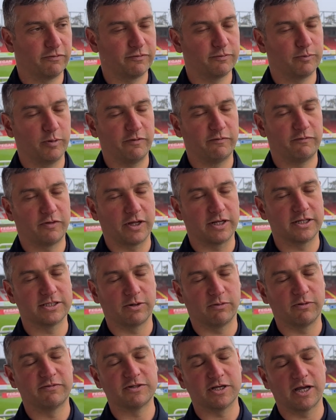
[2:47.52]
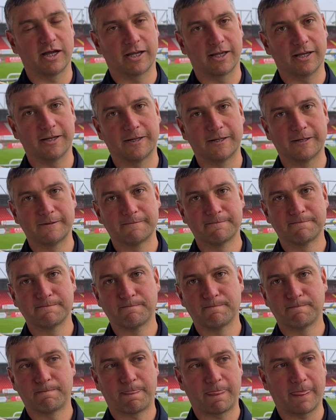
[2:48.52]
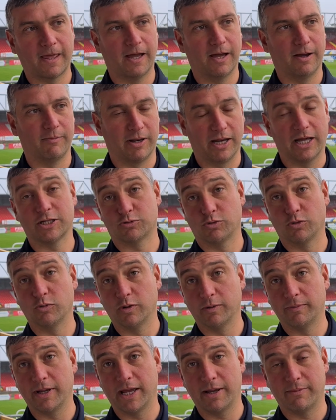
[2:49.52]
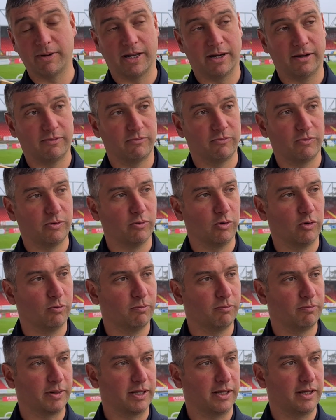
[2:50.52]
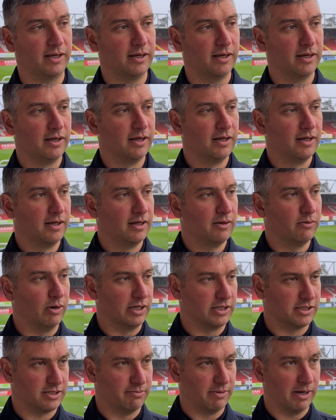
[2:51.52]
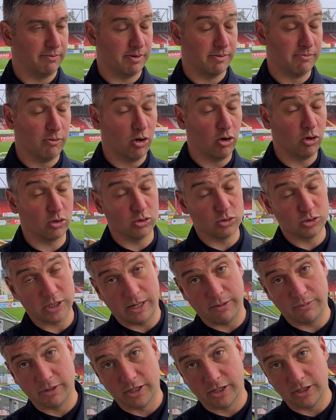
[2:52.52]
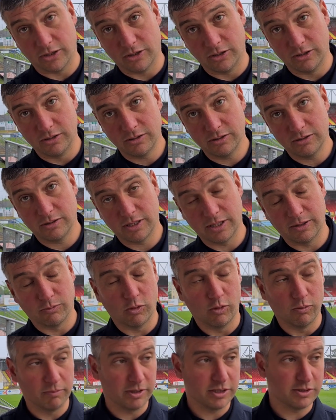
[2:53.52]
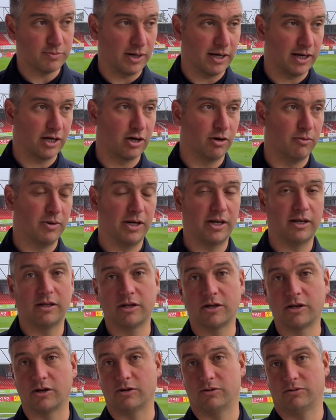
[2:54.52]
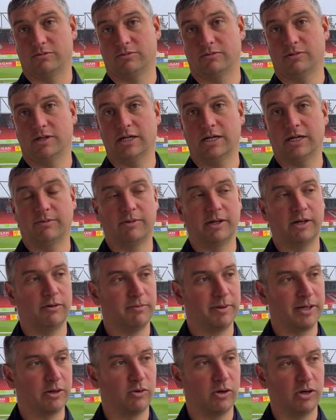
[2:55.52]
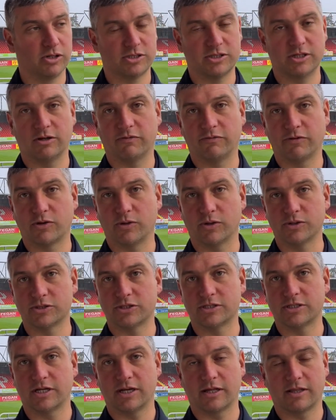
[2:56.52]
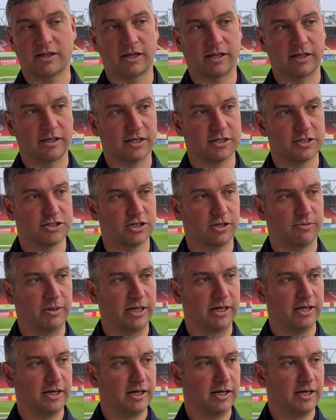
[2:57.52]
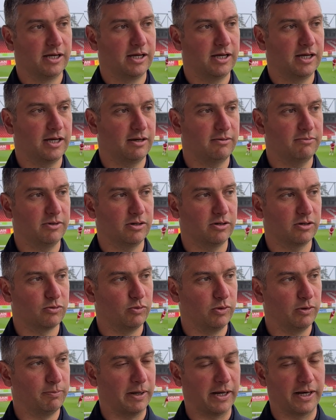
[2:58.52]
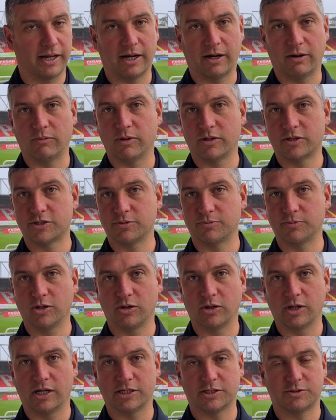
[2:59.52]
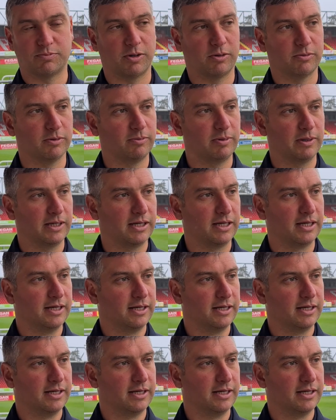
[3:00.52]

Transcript: We've things that we've targeted, and that's what we'll be aiming at. We won't be... Whilst there might be more goes out the door, there won't be as many coming in the door. It'll be quality over quantity, I think, this summer. We'll pad it out with some young lads, probably.